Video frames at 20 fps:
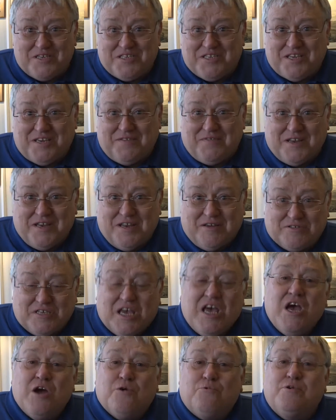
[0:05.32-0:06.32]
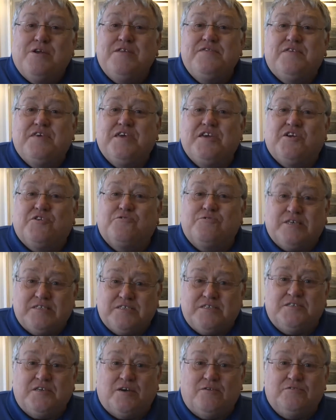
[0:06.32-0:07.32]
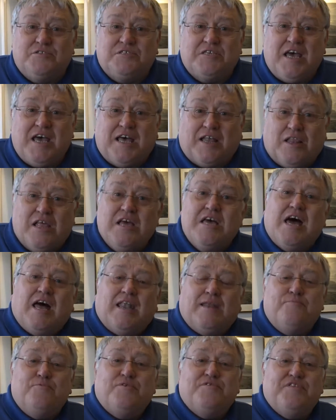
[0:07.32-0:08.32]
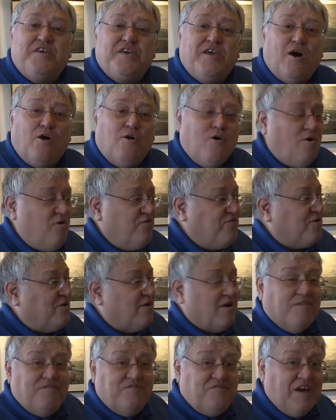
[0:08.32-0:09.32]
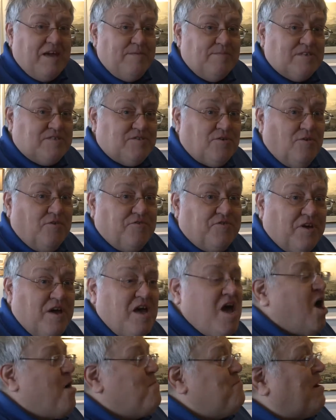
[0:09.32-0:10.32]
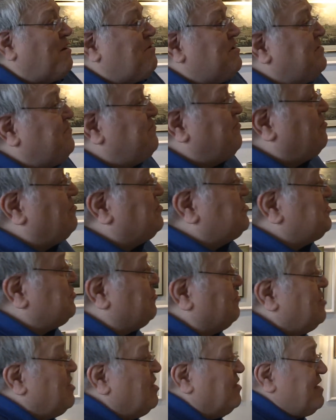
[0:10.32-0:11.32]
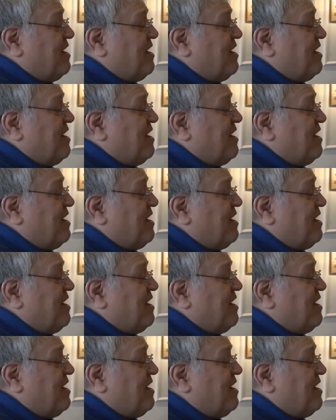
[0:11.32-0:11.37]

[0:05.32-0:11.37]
TV News. We're in the Crescent Hotel and I'm with the author, a famous author, Barry Forshaw.